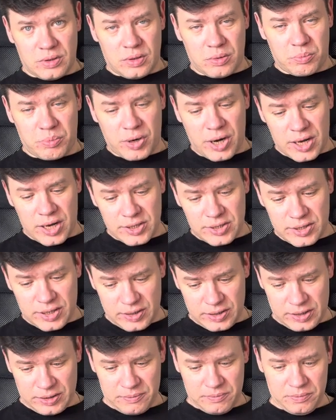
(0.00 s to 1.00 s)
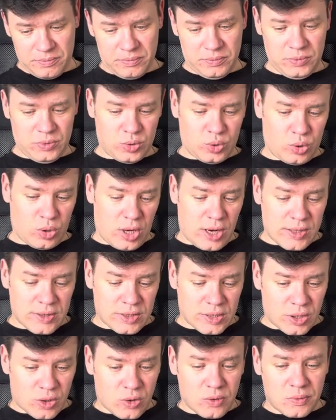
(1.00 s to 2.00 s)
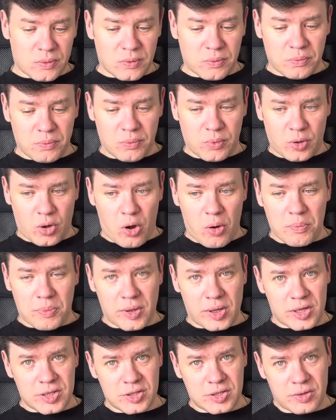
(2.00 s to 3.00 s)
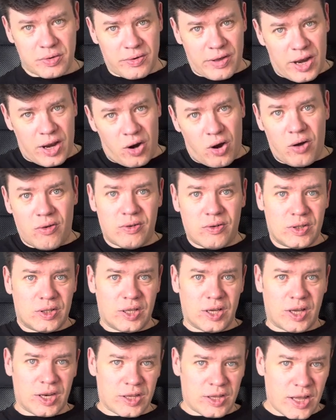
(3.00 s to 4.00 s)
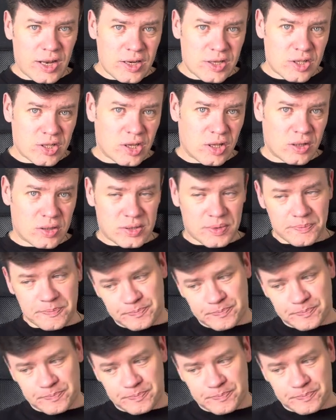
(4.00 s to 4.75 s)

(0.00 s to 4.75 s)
practically to run the complex query over the credentials